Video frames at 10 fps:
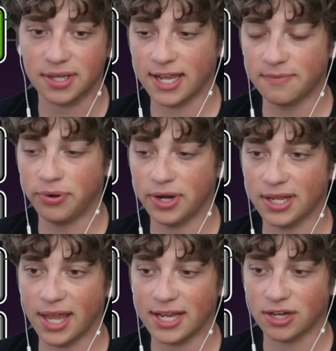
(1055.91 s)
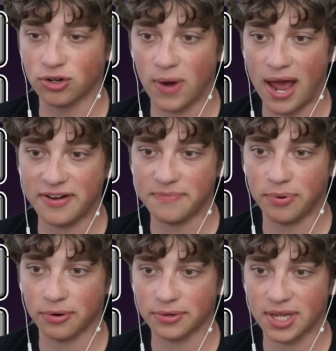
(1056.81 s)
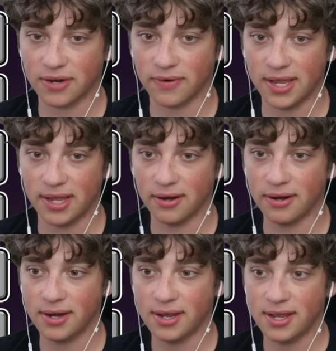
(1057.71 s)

I can put in like gravity portals like right here.